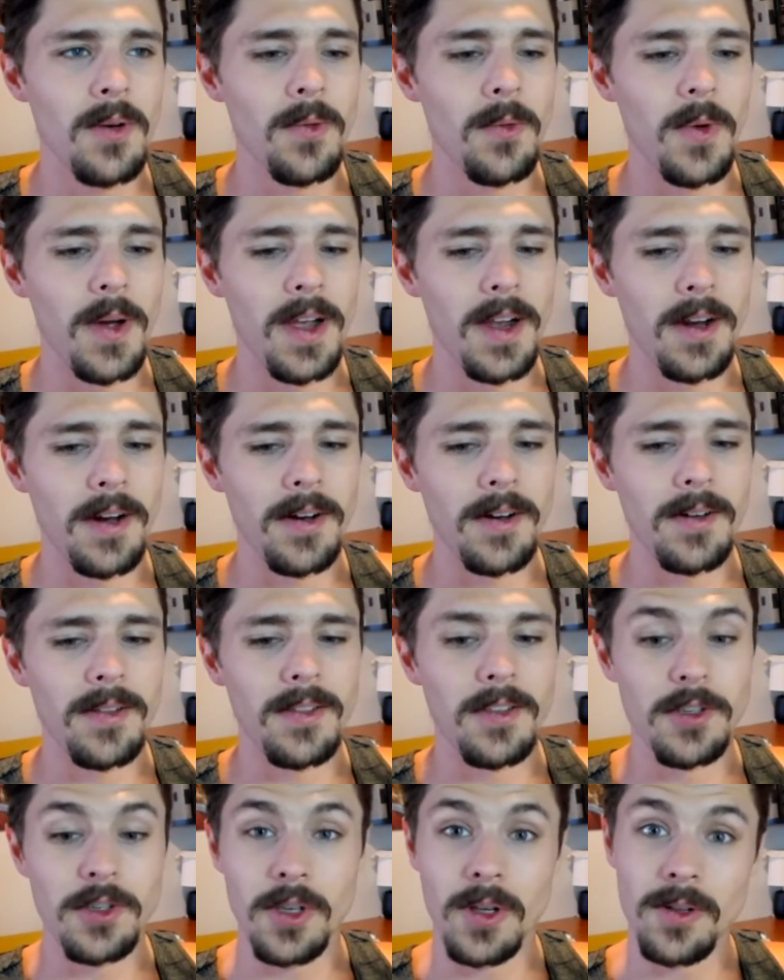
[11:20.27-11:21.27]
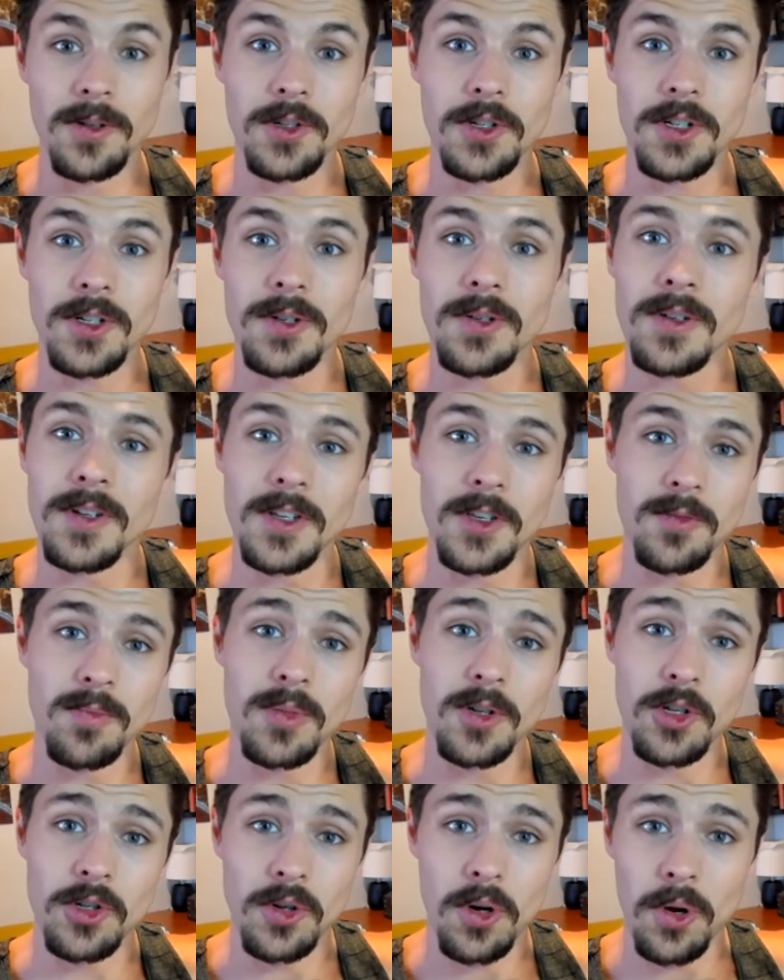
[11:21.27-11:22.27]
where the soldier is
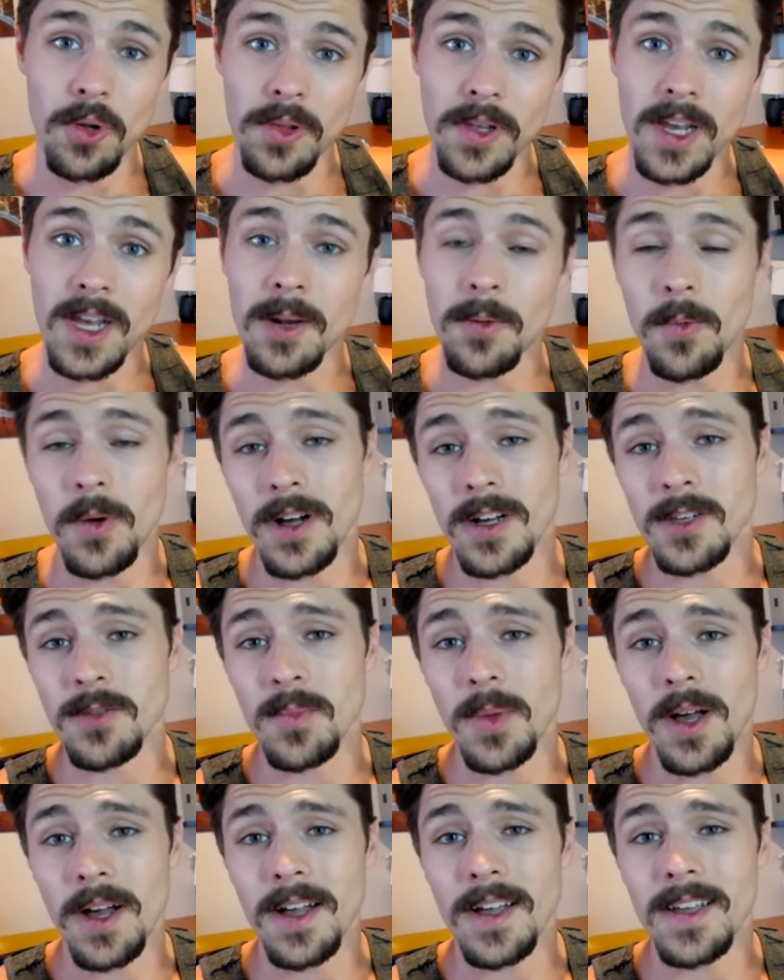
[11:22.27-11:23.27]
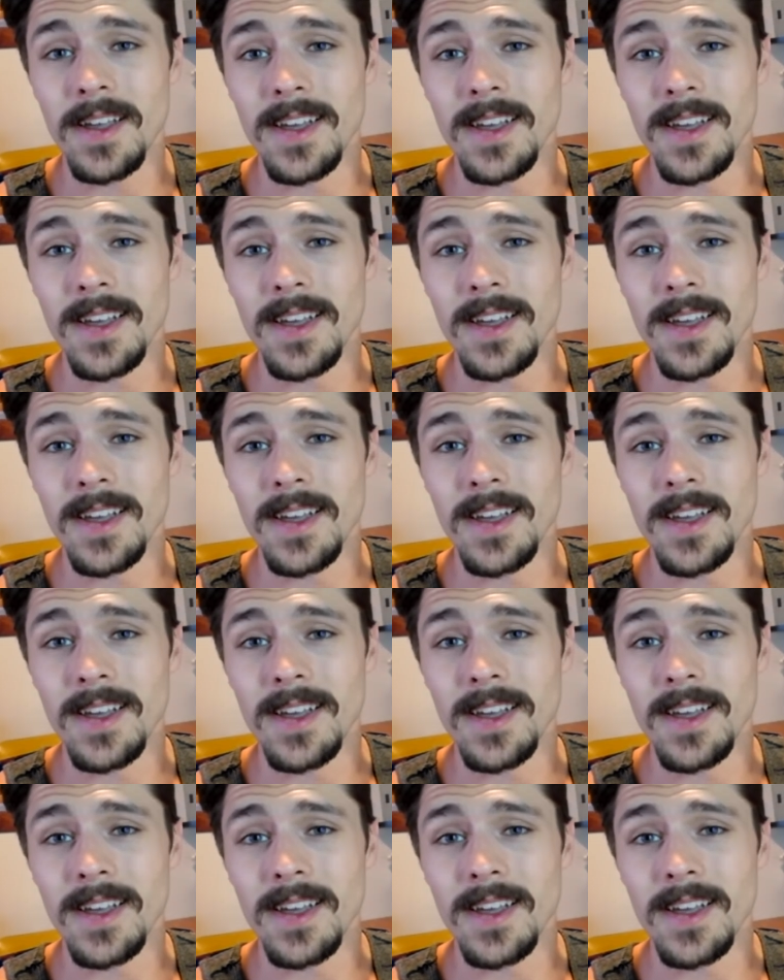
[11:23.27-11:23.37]
patrolling and walks by